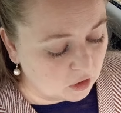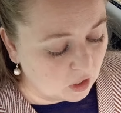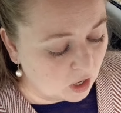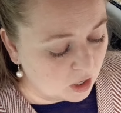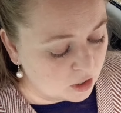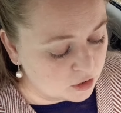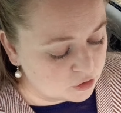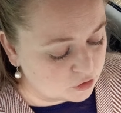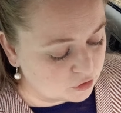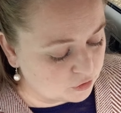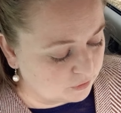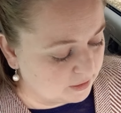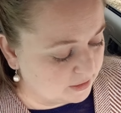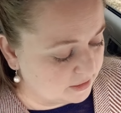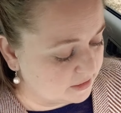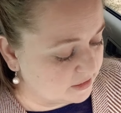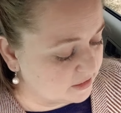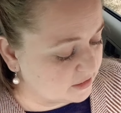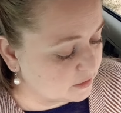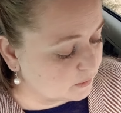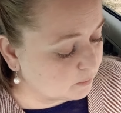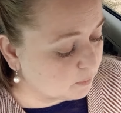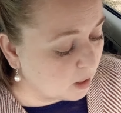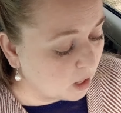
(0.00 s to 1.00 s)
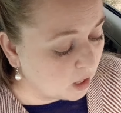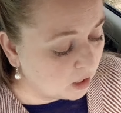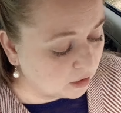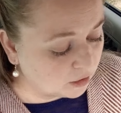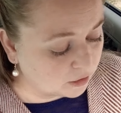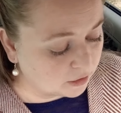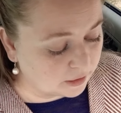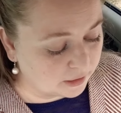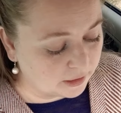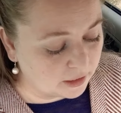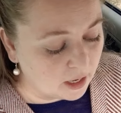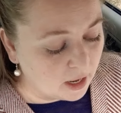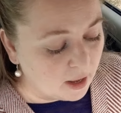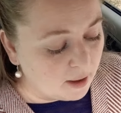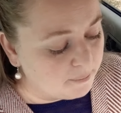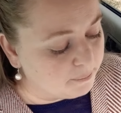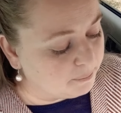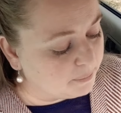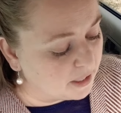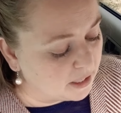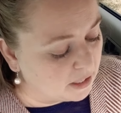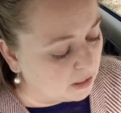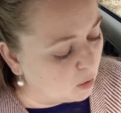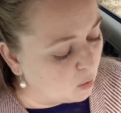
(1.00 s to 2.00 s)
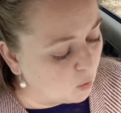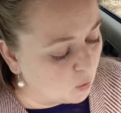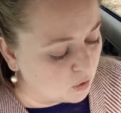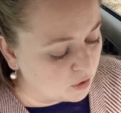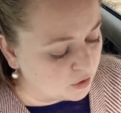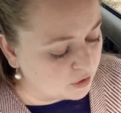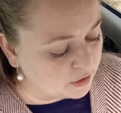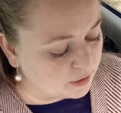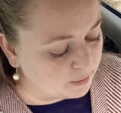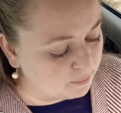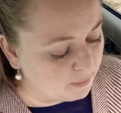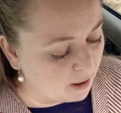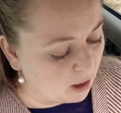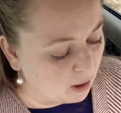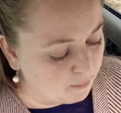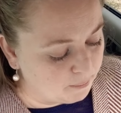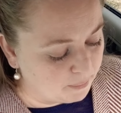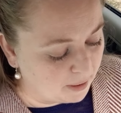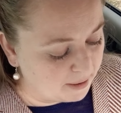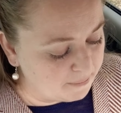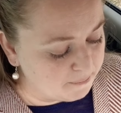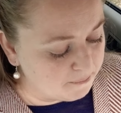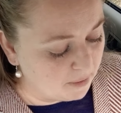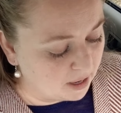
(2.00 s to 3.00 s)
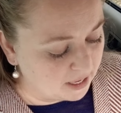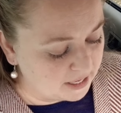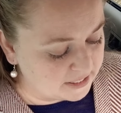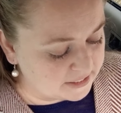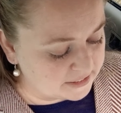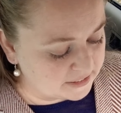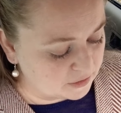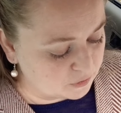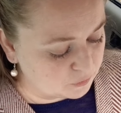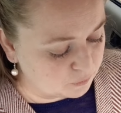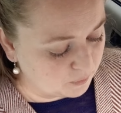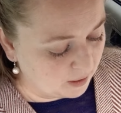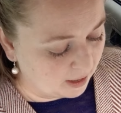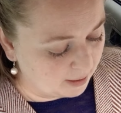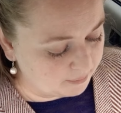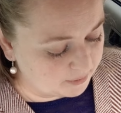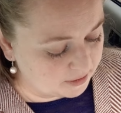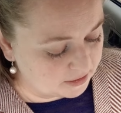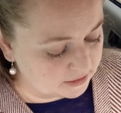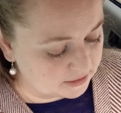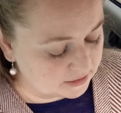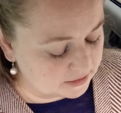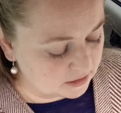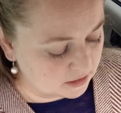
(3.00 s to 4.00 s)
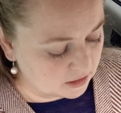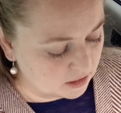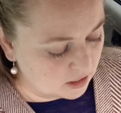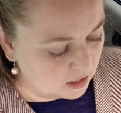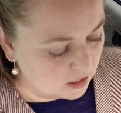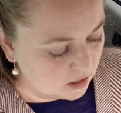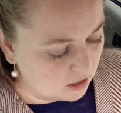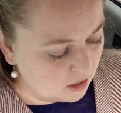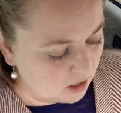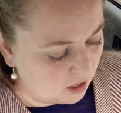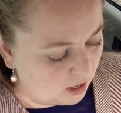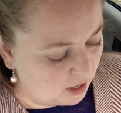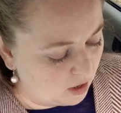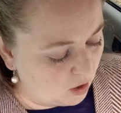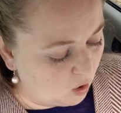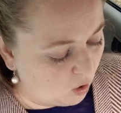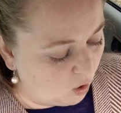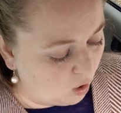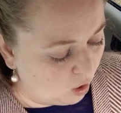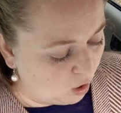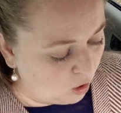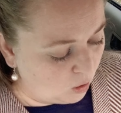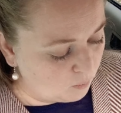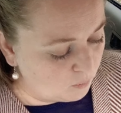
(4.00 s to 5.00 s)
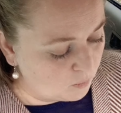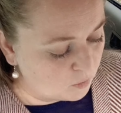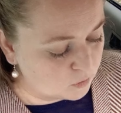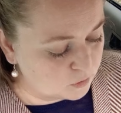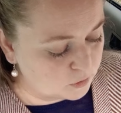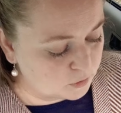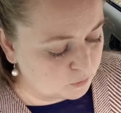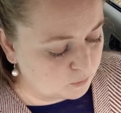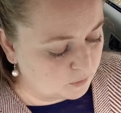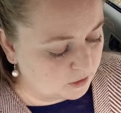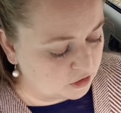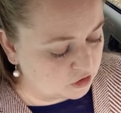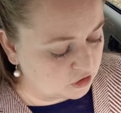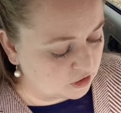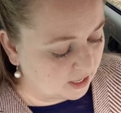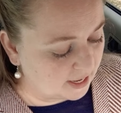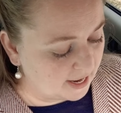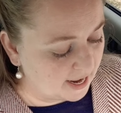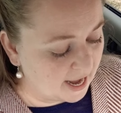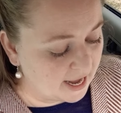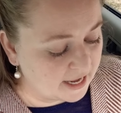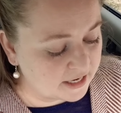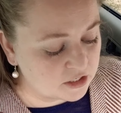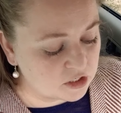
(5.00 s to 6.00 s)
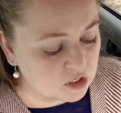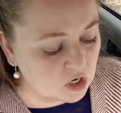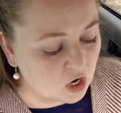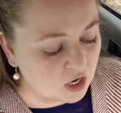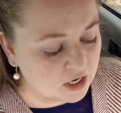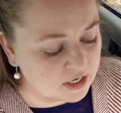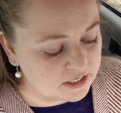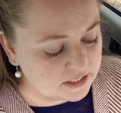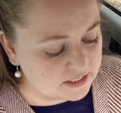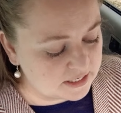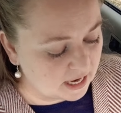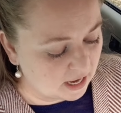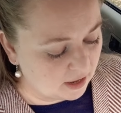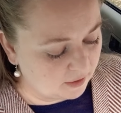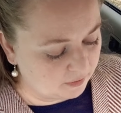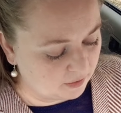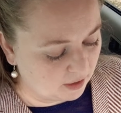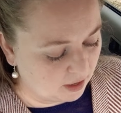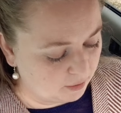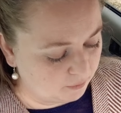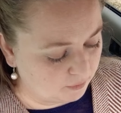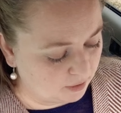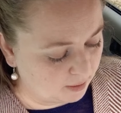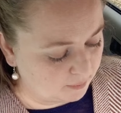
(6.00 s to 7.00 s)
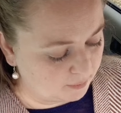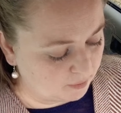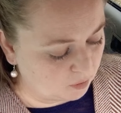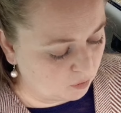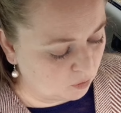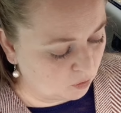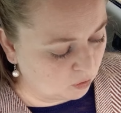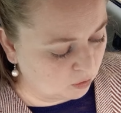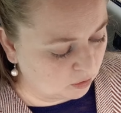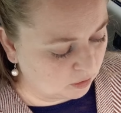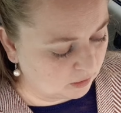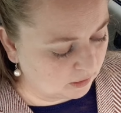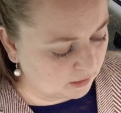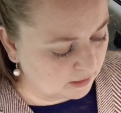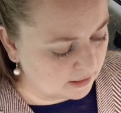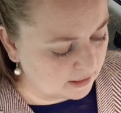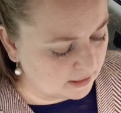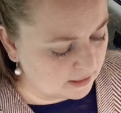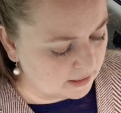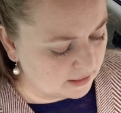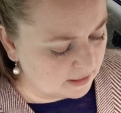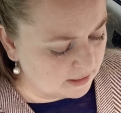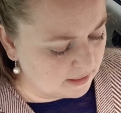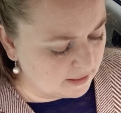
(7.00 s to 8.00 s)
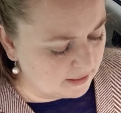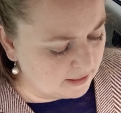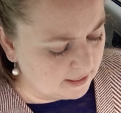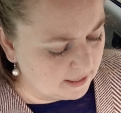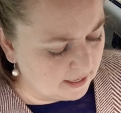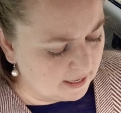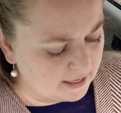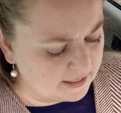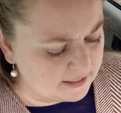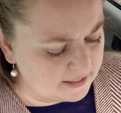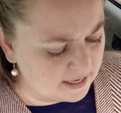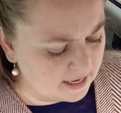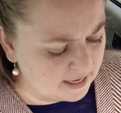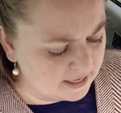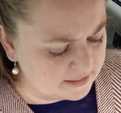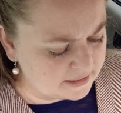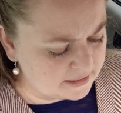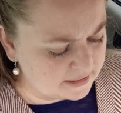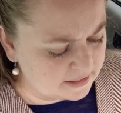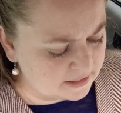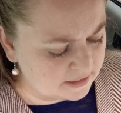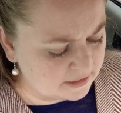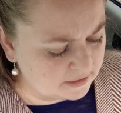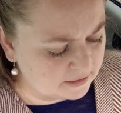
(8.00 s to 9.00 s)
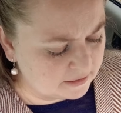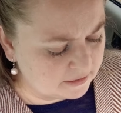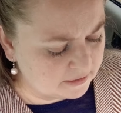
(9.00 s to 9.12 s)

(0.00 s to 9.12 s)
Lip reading: larger and smaller and being ordered about by mice and rabbits. I almost wish I hadn't gone down that rabbit hole. And yet,